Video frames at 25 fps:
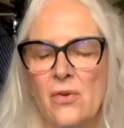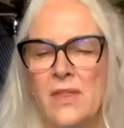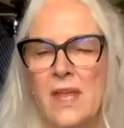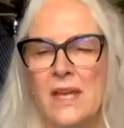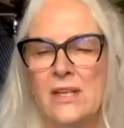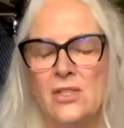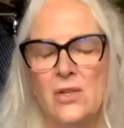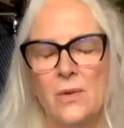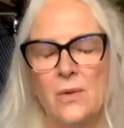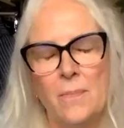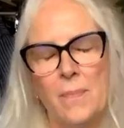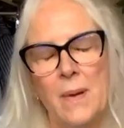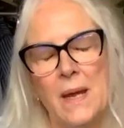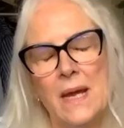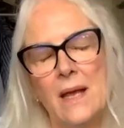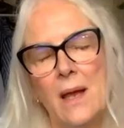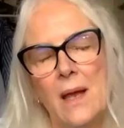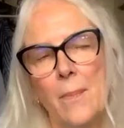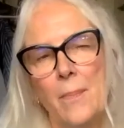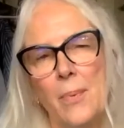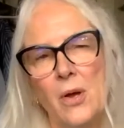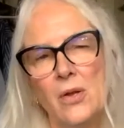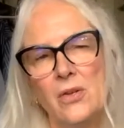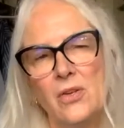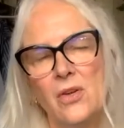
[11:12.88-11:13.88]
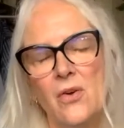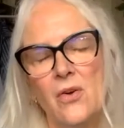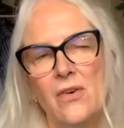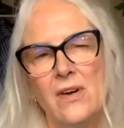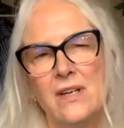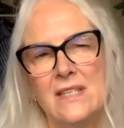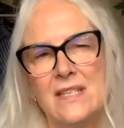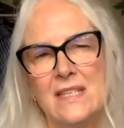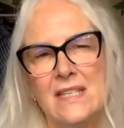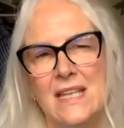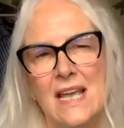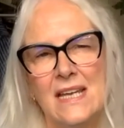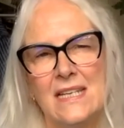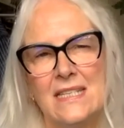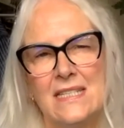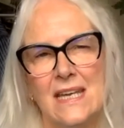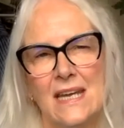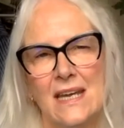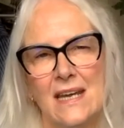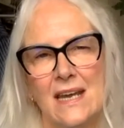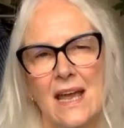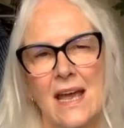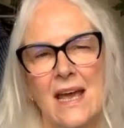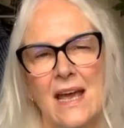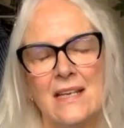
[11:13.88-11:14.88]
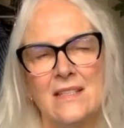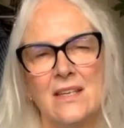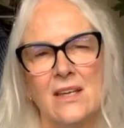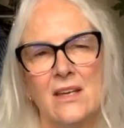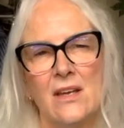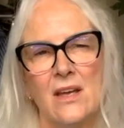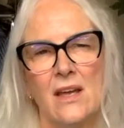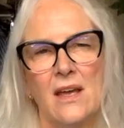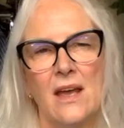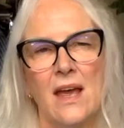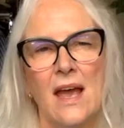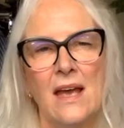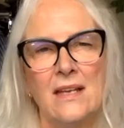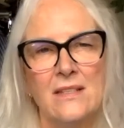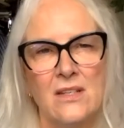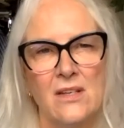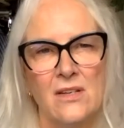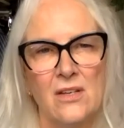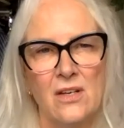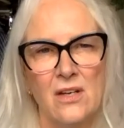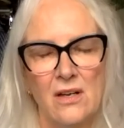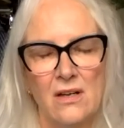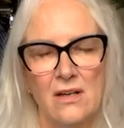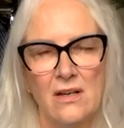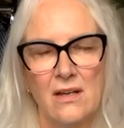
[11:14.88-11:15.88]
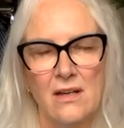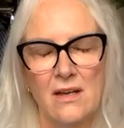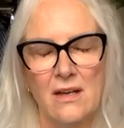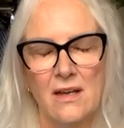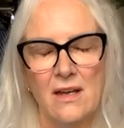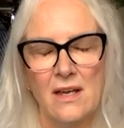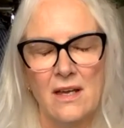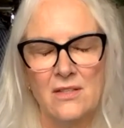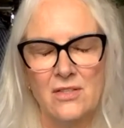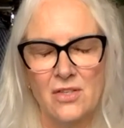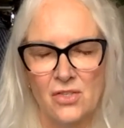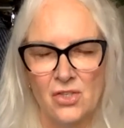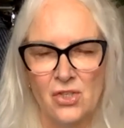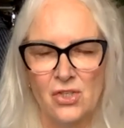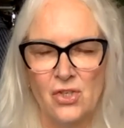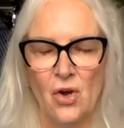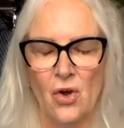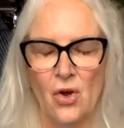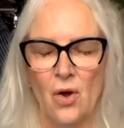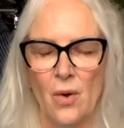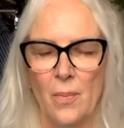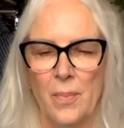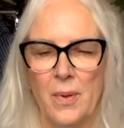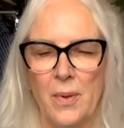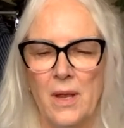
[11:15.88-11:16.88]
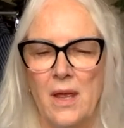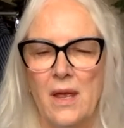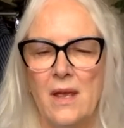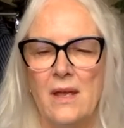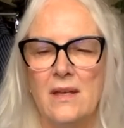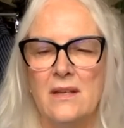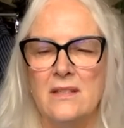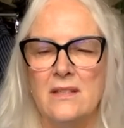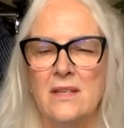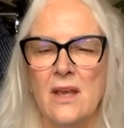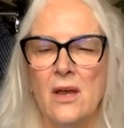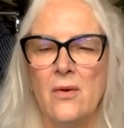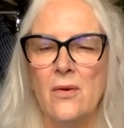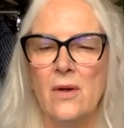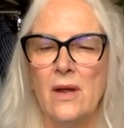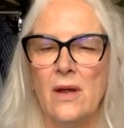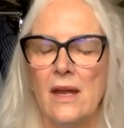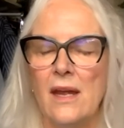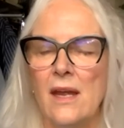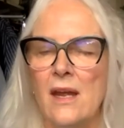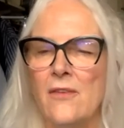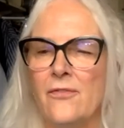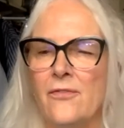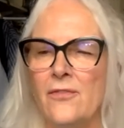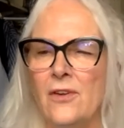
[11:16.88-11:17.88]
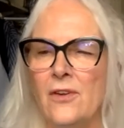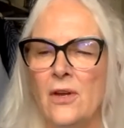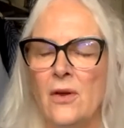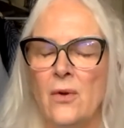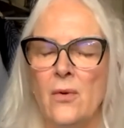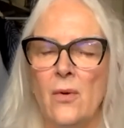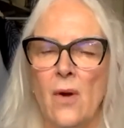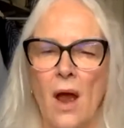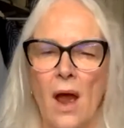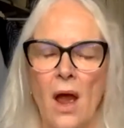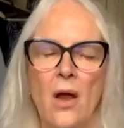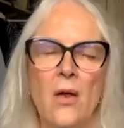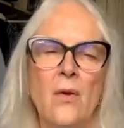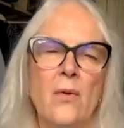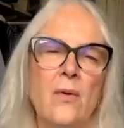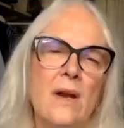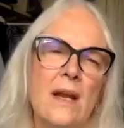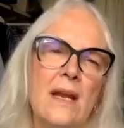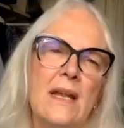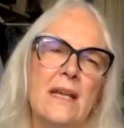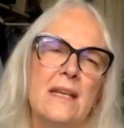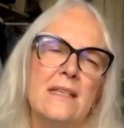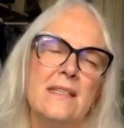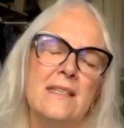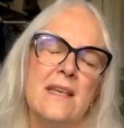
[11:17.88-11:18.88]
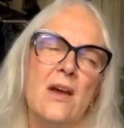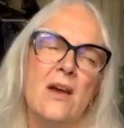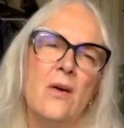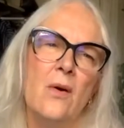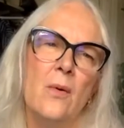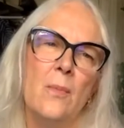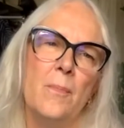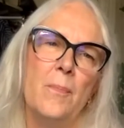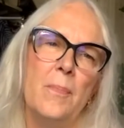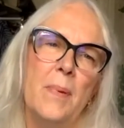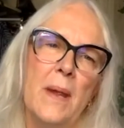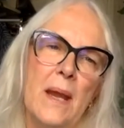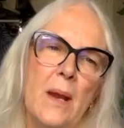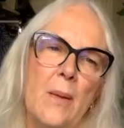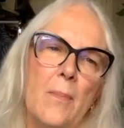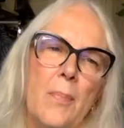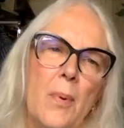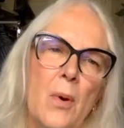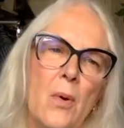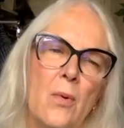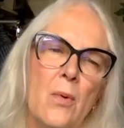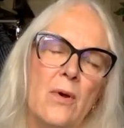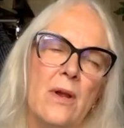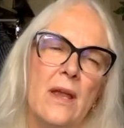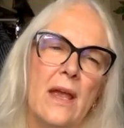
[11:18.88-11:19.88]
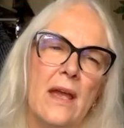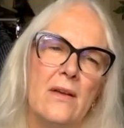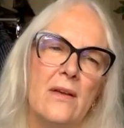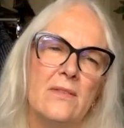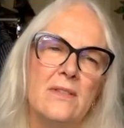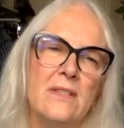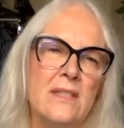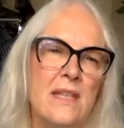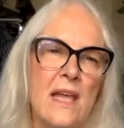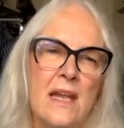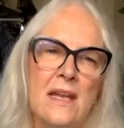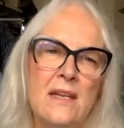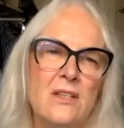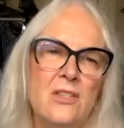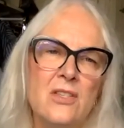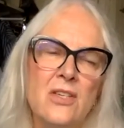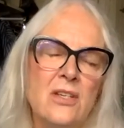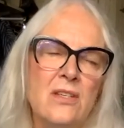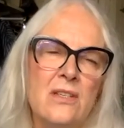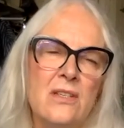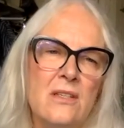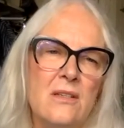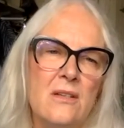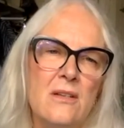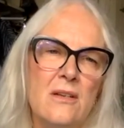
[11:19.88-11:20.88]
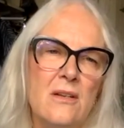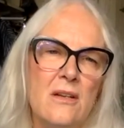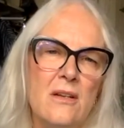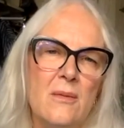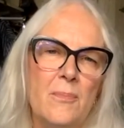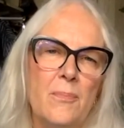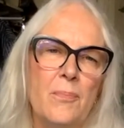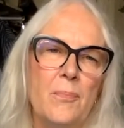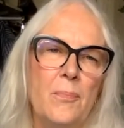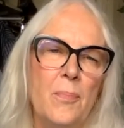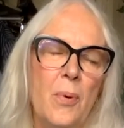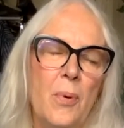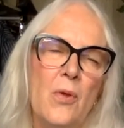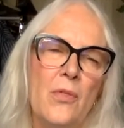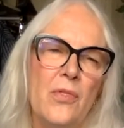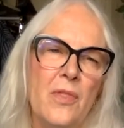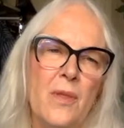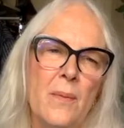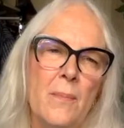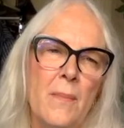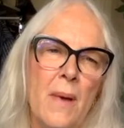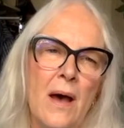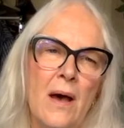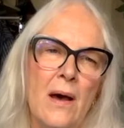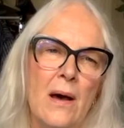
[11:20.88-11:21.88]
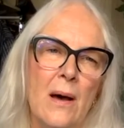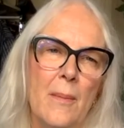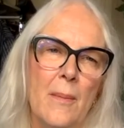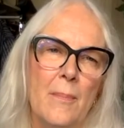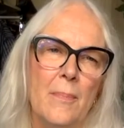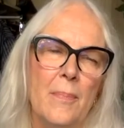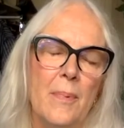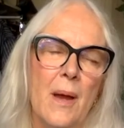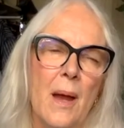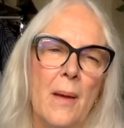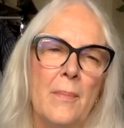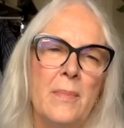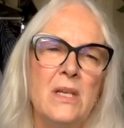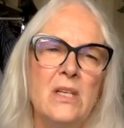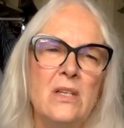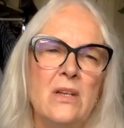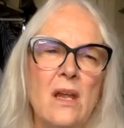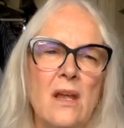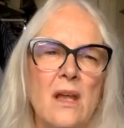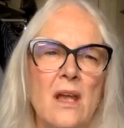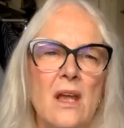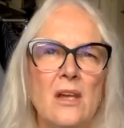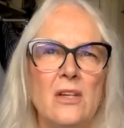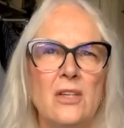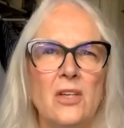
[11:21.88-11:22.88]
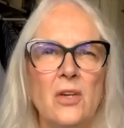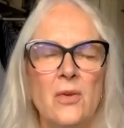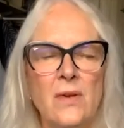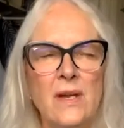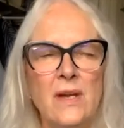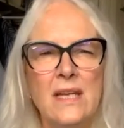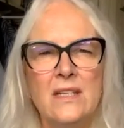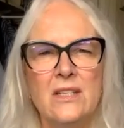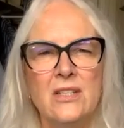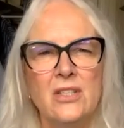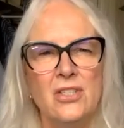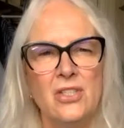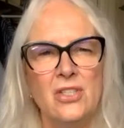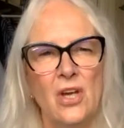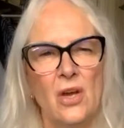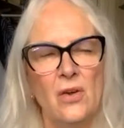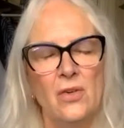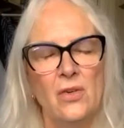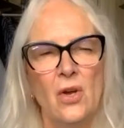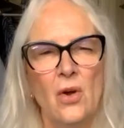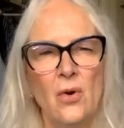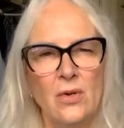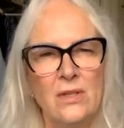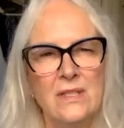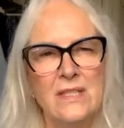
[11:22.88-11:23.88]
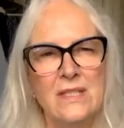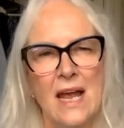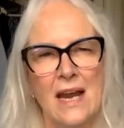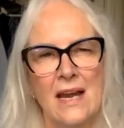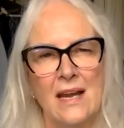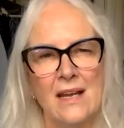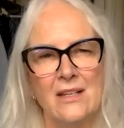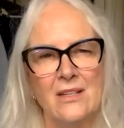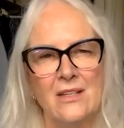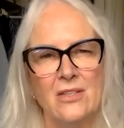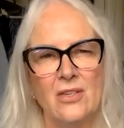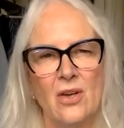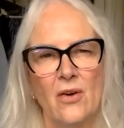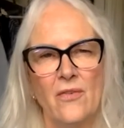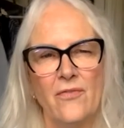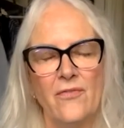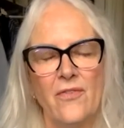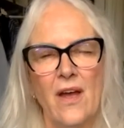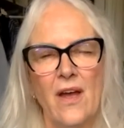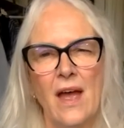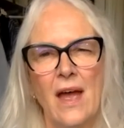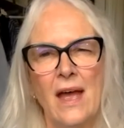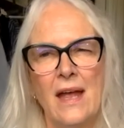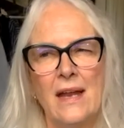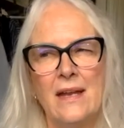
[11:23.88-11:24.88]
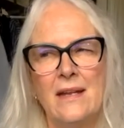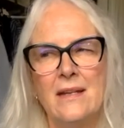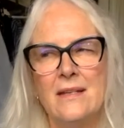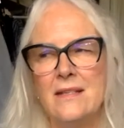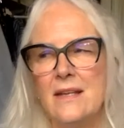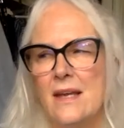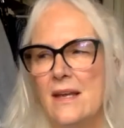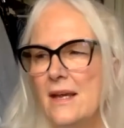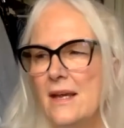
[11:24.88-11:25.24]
they should pick up on your aesthetic as a shop. So if you only sell big ball gowns, then just put them up. I mean, you need to show your talent off, and